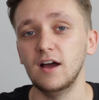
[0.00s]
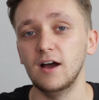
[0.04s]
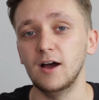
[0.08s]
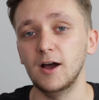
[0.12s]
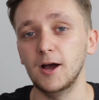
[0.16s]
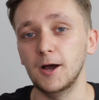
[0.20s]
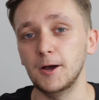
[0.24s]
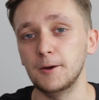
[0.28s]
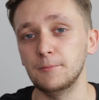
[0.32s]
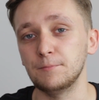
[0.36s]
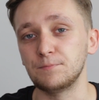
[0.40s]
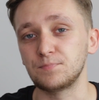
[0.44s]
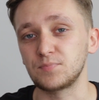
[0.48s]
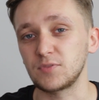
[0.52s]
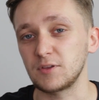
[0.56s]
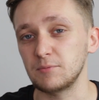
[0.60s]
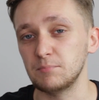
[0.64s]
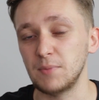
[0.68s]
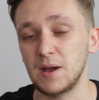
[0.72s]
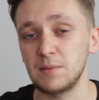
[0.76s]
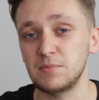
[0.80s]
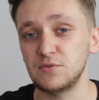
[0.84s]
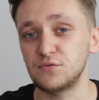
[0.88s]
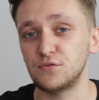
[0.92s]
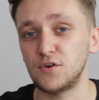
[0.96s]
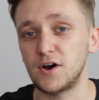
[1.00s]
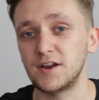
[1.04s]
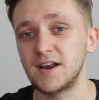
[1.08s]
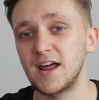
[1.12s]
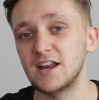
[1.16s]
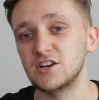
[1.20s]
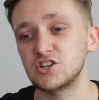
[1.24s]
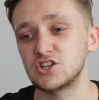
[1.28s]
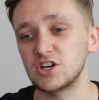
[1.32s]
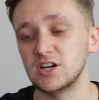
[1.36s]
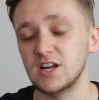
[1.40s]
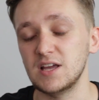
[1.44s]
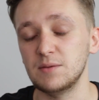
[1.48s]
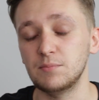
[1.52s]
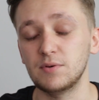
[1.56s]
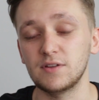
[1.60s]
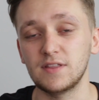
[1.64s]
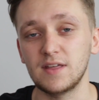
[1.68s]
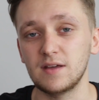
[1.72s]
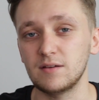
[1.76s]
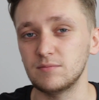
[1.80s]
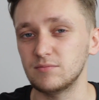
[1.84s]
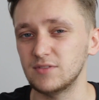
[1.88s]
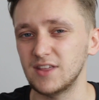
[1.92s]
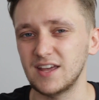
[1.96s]
Maybe financially,
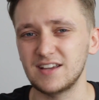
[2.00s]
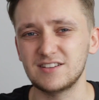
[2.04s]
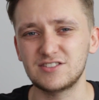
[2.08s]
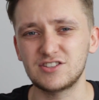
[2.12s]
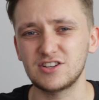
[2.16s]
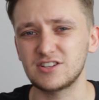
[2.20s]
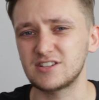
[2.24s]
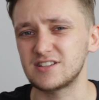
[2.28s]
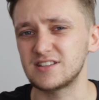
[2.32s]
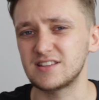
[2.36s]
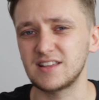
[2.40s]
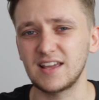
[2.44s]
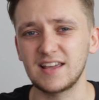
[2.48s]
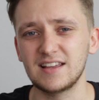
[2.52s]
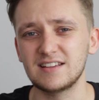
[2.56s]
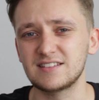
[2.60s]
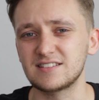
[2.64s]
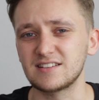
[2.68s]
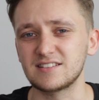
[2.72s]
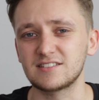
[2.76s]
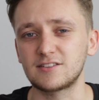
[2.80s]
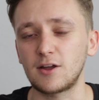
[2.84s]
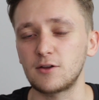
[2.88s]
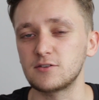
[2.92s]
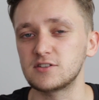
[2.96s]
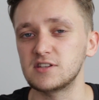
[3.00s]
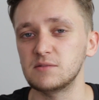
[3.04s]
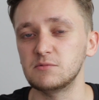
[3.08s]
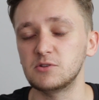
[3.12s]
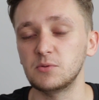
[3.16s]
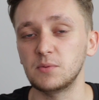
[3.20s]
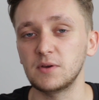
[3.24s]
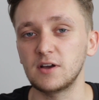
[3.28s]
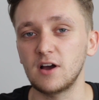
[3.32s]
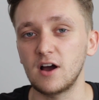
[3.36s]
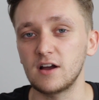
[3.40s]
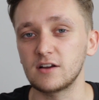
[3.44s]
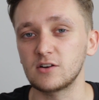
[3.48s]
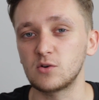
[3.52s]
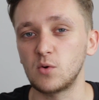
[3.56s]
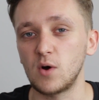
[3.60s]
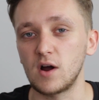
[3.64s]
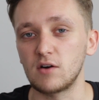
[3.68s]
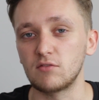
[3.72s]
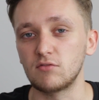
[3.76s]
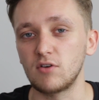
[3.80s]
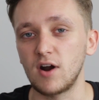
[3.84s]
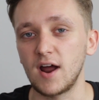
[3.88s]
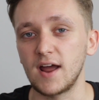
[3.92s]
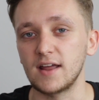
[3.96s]
but there's just things that don't seem to be going
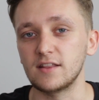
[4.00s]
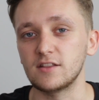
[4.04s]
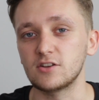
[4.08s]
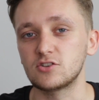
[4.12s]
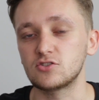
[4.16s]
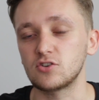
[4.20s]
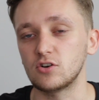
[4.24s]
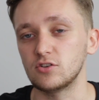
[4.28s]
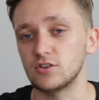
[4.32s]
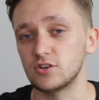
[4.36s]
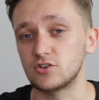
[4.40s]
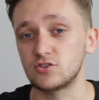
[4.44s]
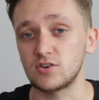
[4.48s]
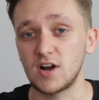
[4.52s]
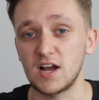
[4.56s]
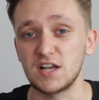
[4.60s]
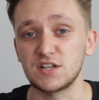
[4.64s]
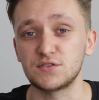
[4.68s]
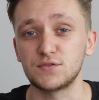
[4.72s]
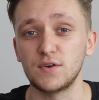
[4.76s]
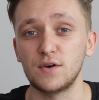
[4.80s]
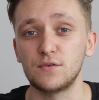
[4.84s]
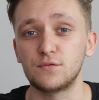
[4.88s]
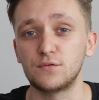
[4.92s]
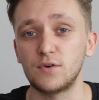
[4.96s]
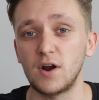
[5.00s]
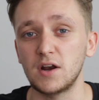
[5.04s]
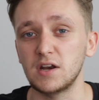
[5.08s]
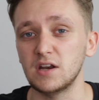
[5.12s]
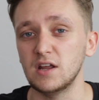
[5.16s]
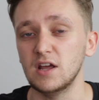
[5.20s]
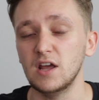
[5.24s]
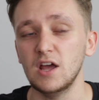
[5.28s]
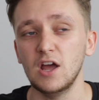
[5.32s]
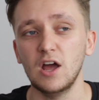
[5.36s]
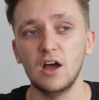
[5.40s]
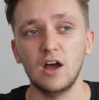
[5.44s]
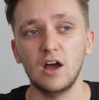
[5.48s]
quite right on the transfer front.